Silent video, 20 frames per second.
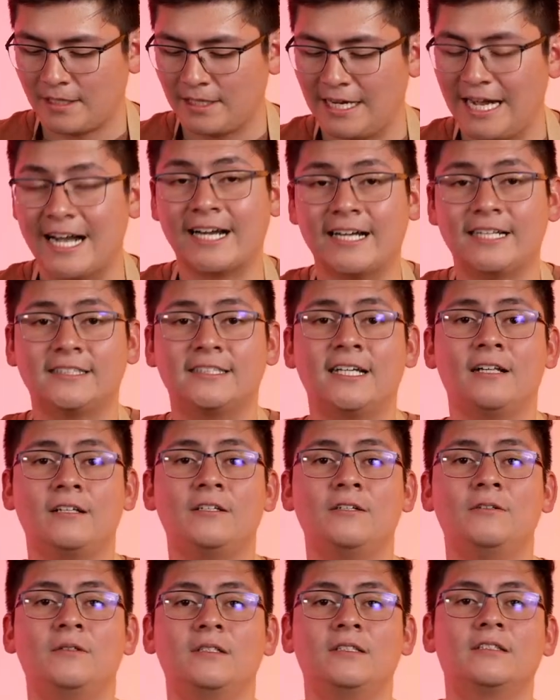I got to tell
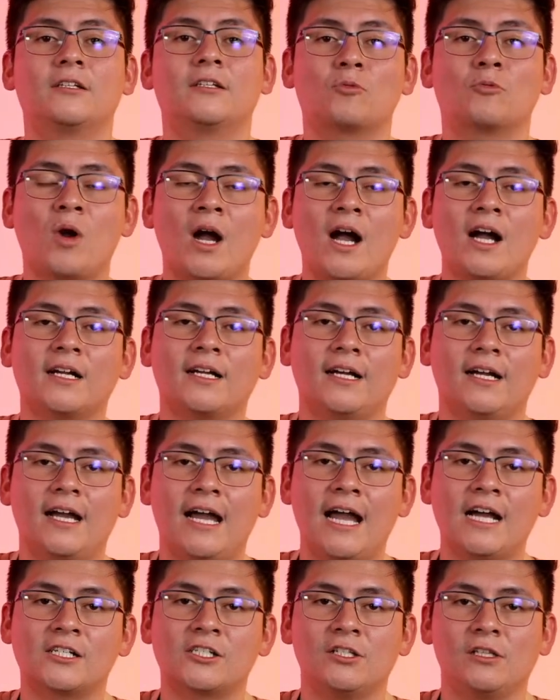you, The Rock
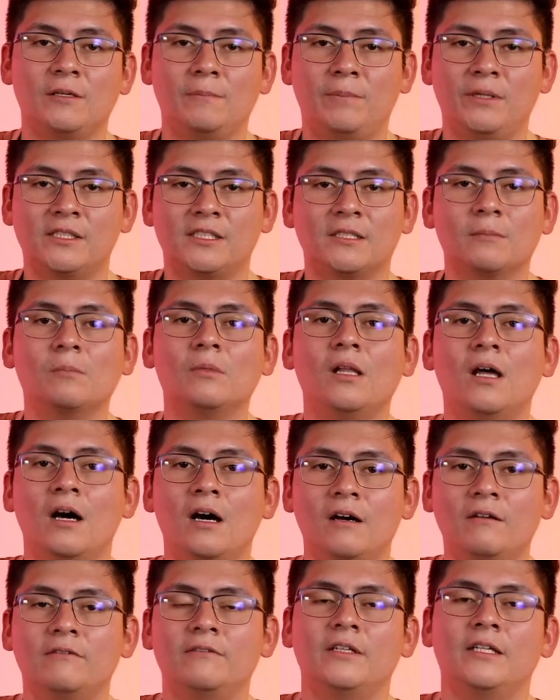actually put some
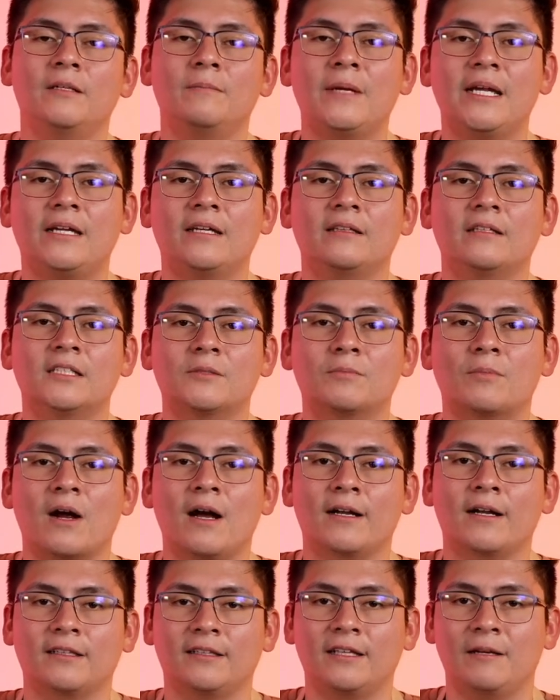love in making this
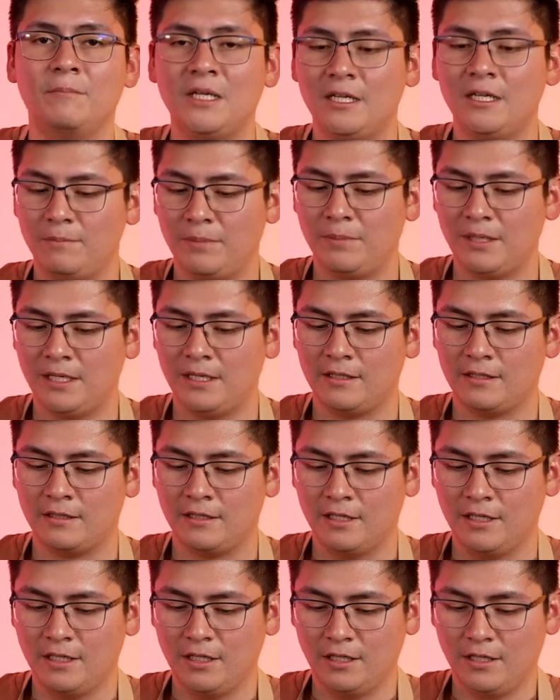product. And me being,
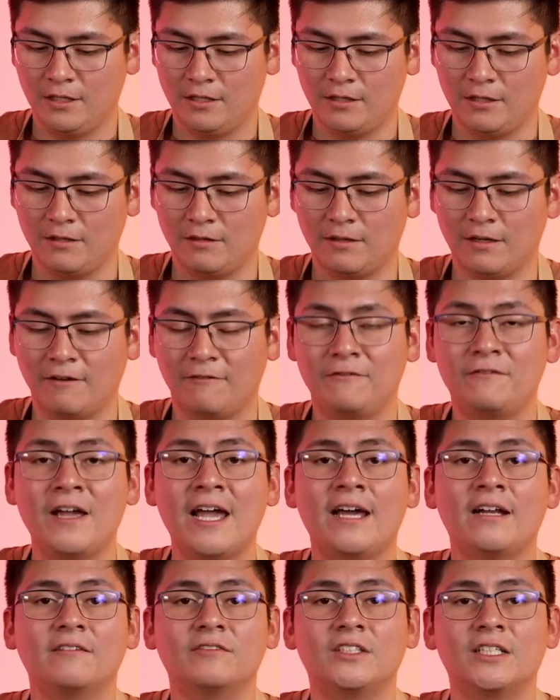a
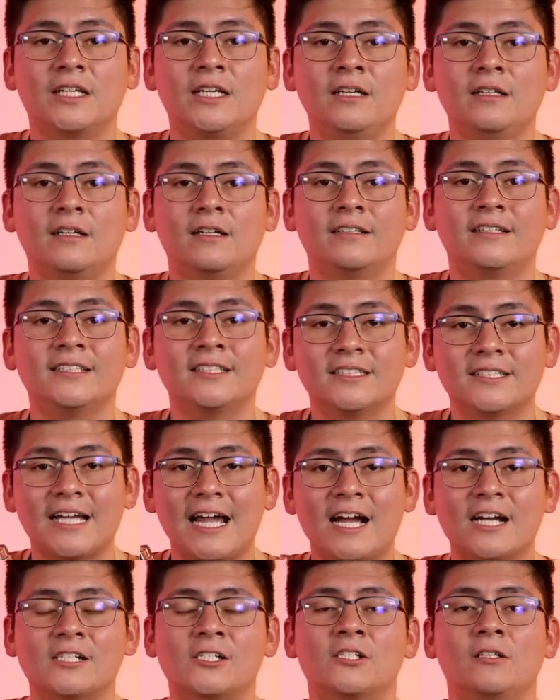fan of tequila, this is
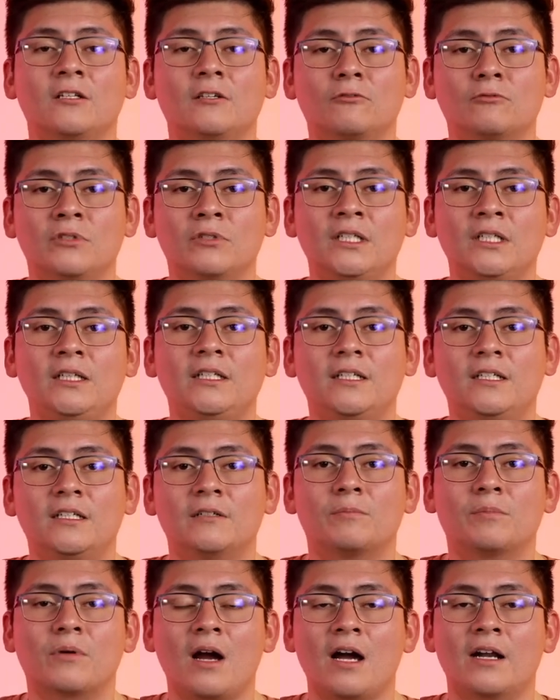actually a really
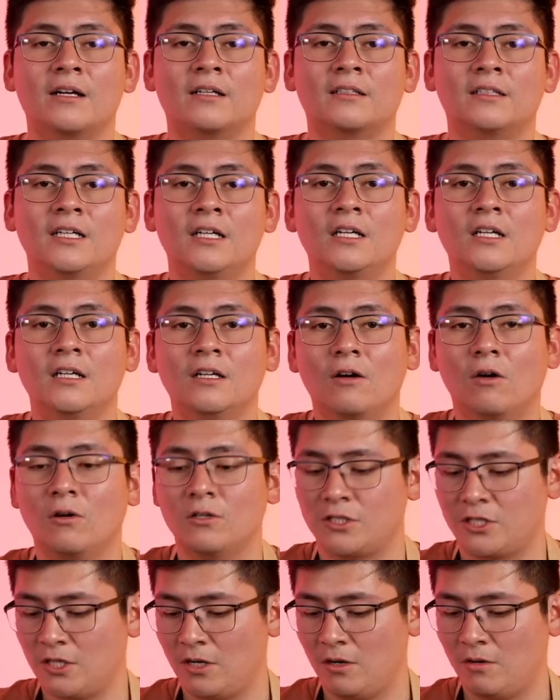good product.
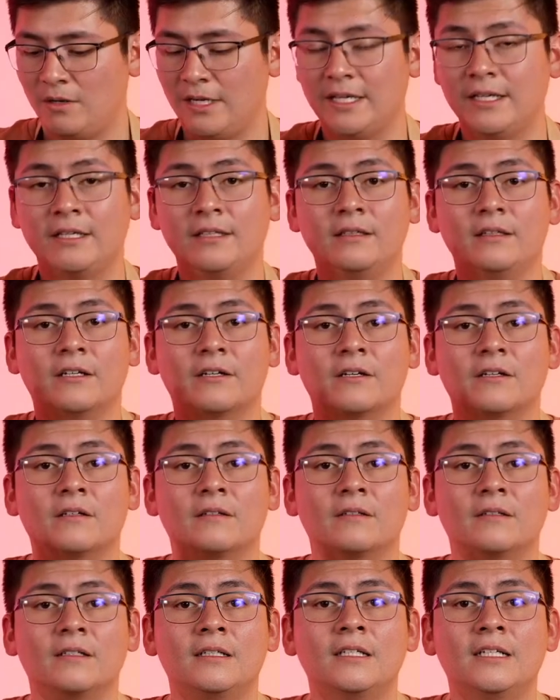Also, in
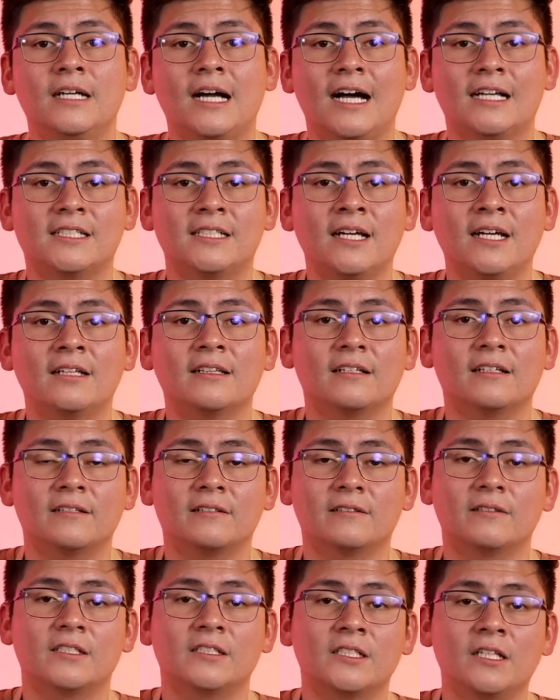their hacienda, their
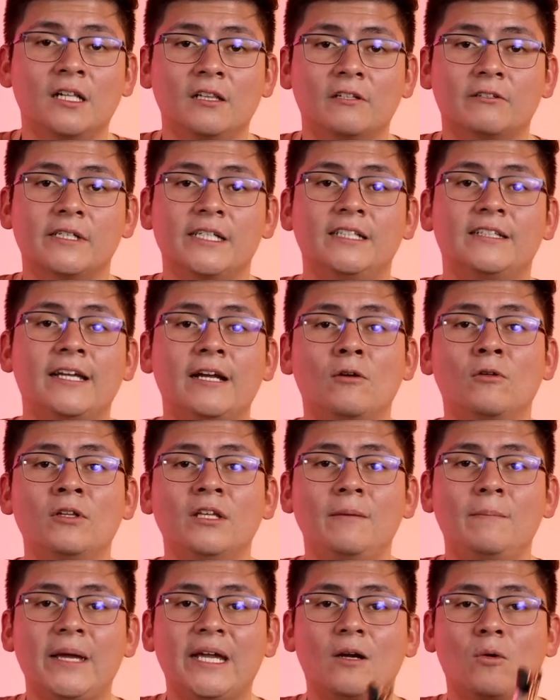distillery, they only
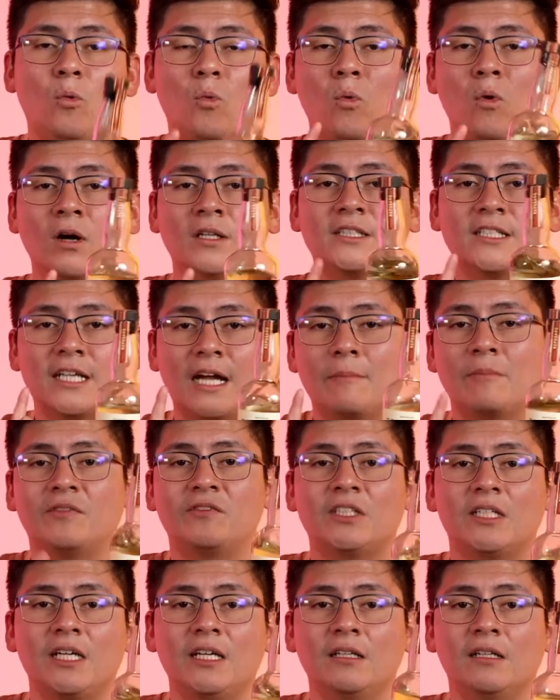make one type of
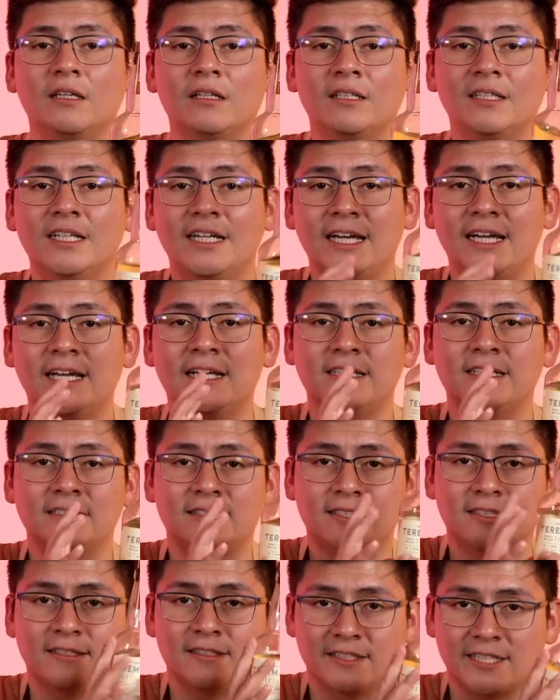tequila, and
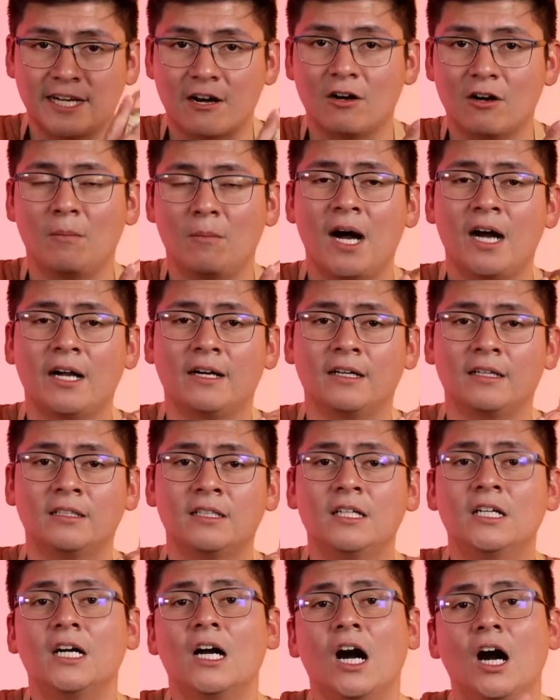it's the Terramana.
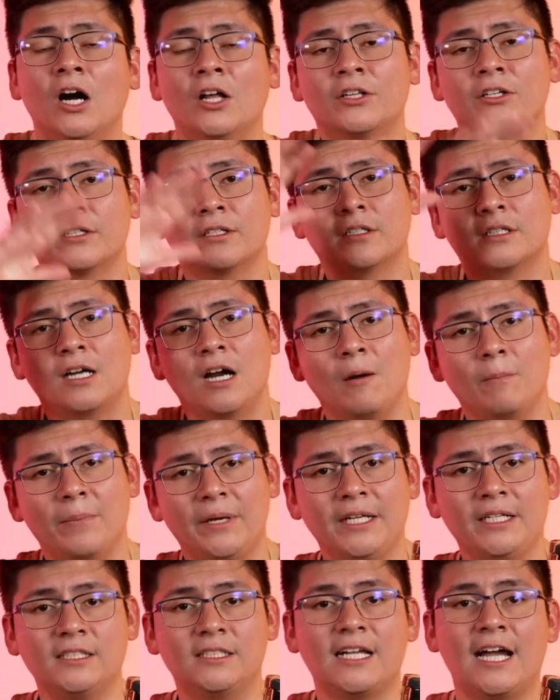Other
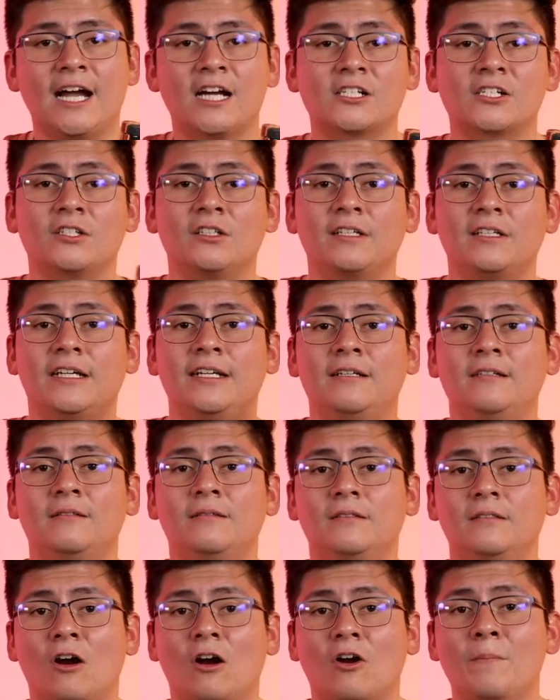companies actually
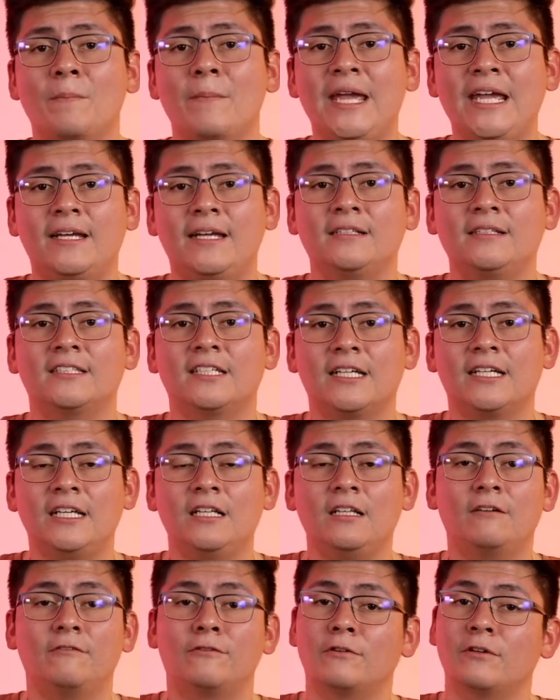are making
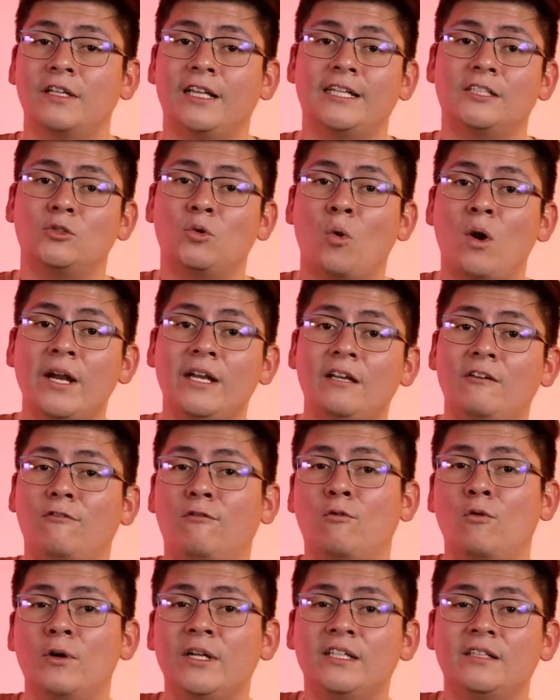tequila for like 20,
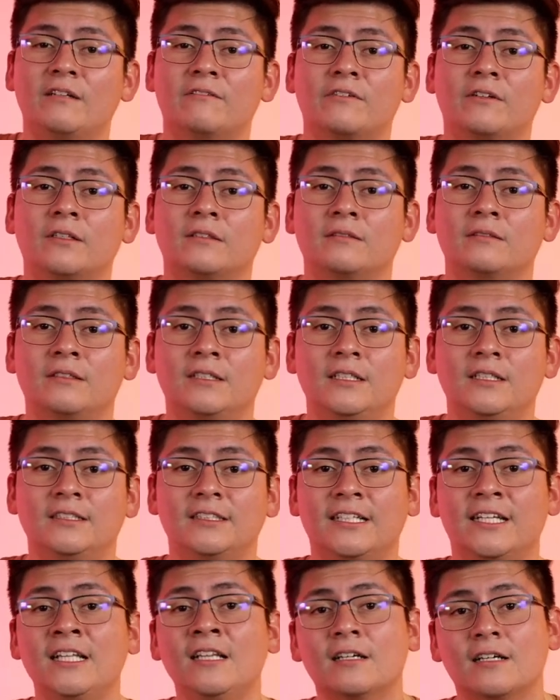40 different
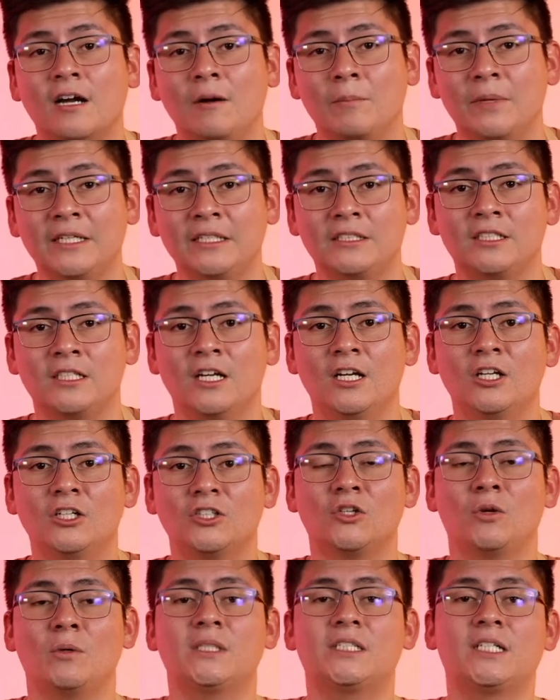tequila companies.
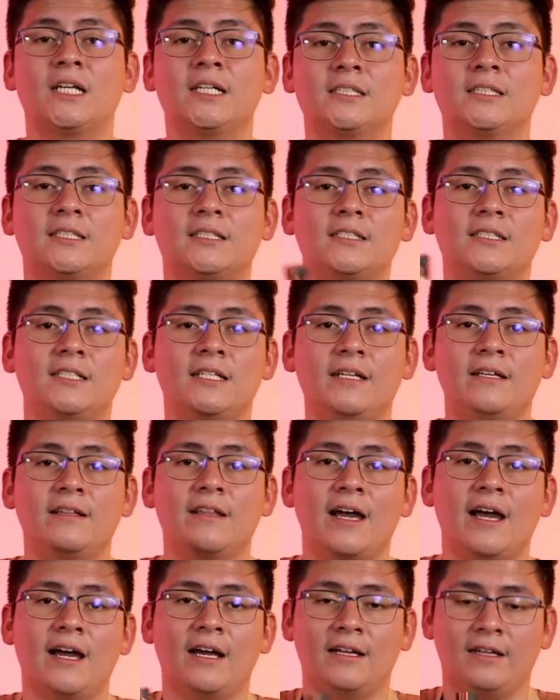So it's good to see
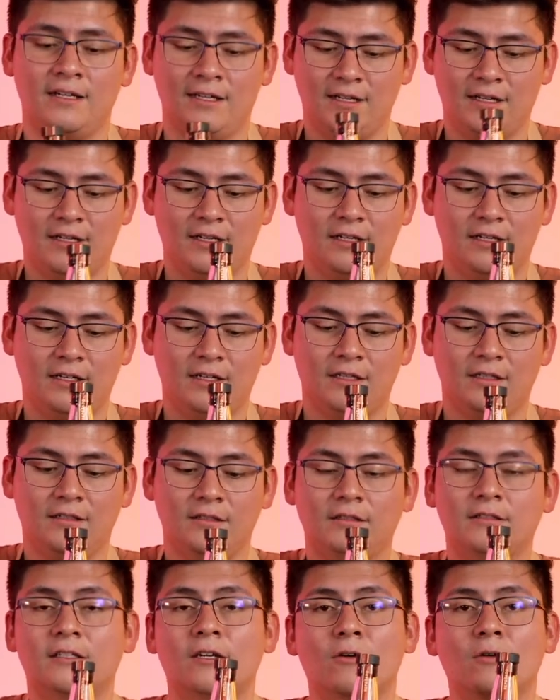that
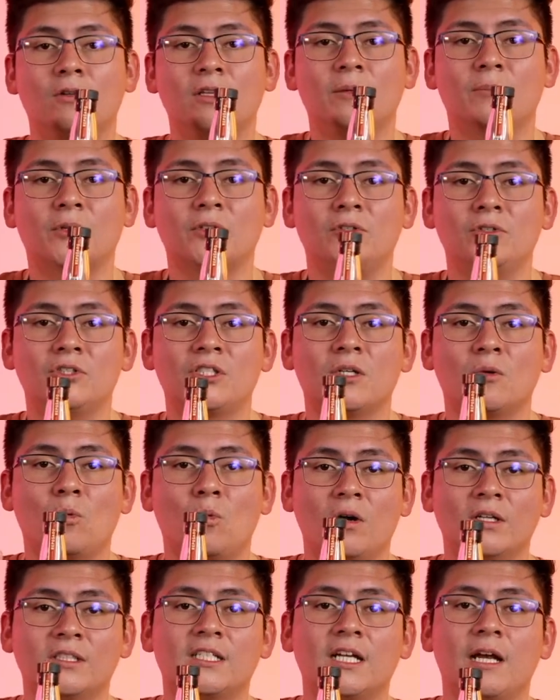they're only producing
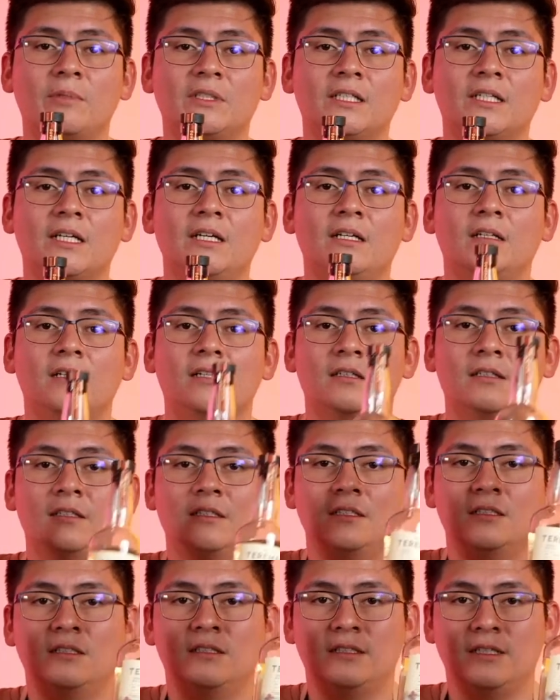one type of tequila
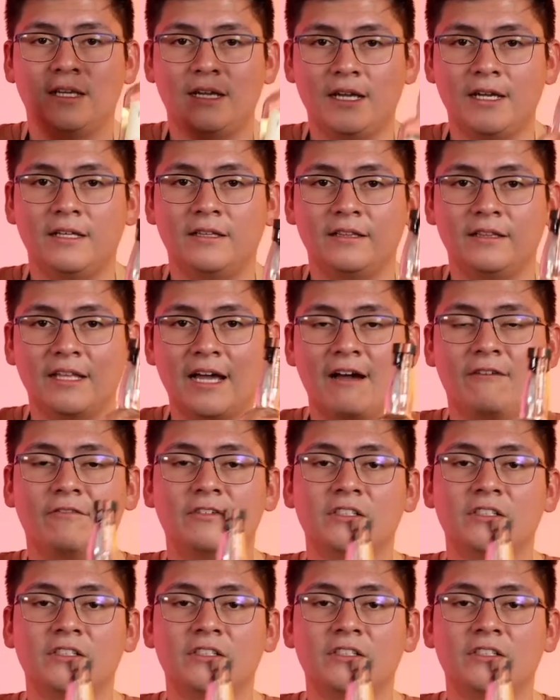in that